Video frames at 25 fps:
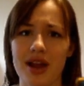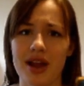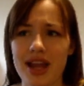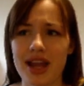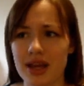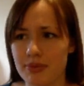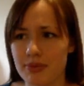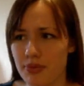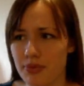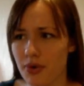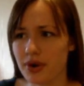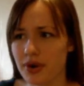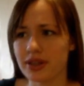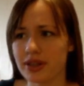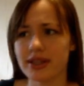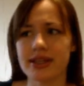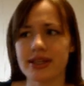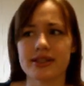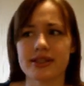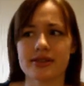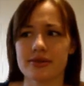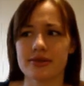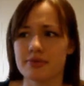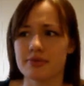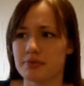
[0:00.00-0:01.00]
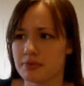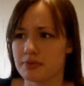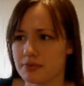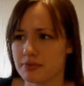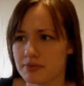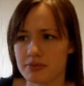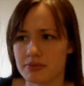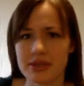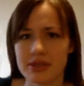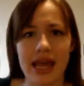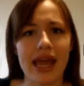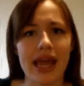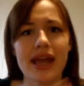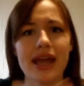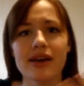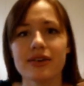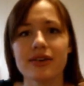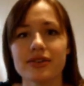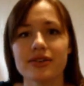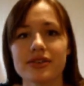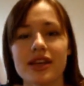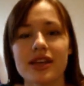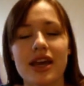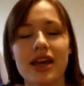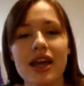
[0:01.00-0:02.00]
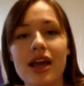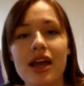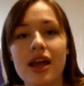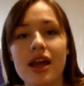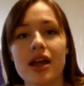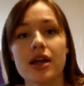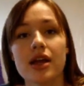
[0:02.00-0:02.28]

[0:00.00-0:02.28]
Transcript: rant, pointless tales.